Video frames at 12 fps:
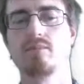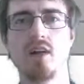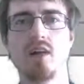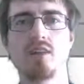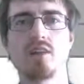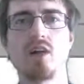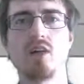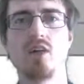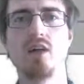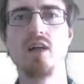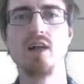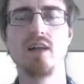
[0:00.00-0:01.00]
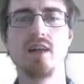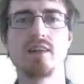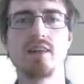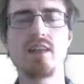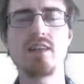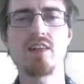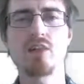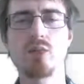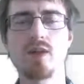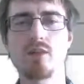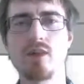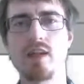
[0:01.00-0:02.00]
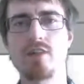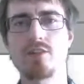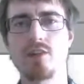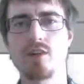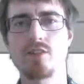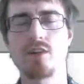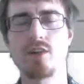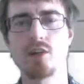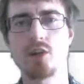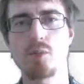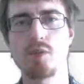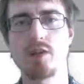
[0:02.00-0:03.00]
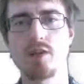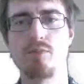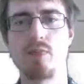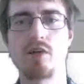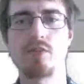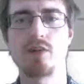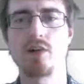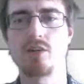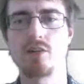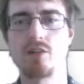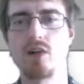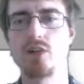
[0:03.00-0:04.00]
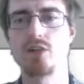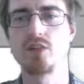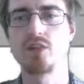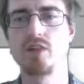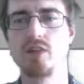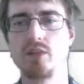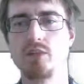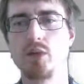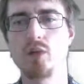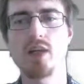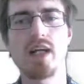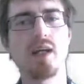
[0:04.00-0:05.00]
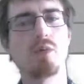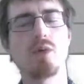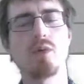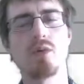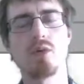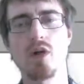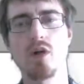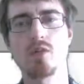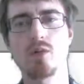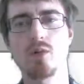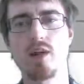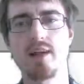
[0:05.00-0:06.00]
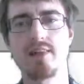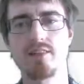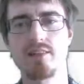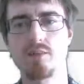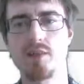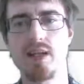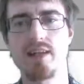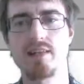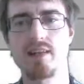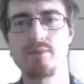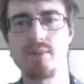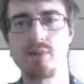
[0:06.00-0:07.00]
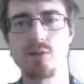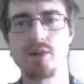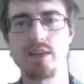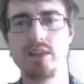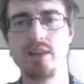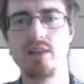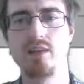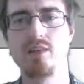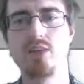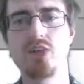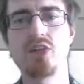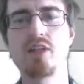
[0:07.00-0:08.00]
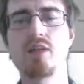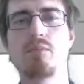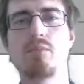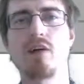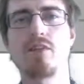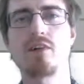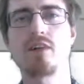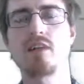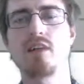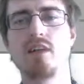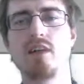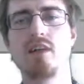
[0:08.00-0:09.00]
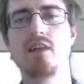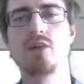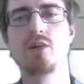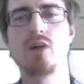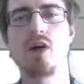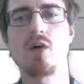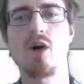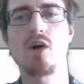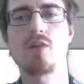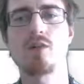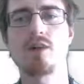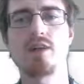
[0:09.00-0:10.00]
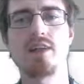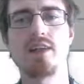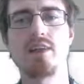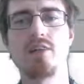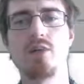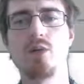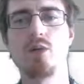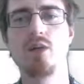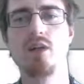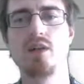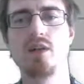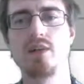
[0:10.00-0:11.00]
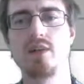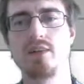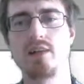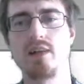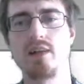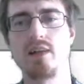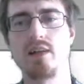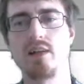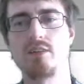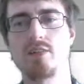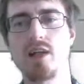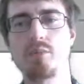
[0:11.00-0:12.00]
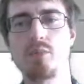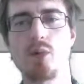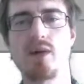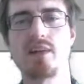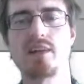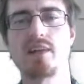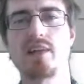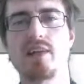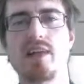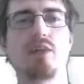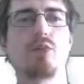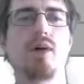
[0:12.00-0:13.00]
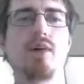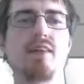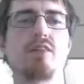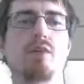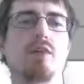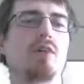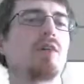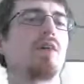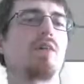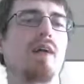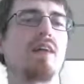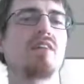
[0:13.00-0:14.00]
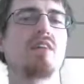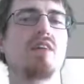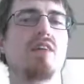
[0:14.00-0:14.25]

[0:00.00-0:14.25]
So, this is where we left off on the topic of buffer overflows. We were able to override some data in memory using a buffer to go over into the frame pointer as well as the return address.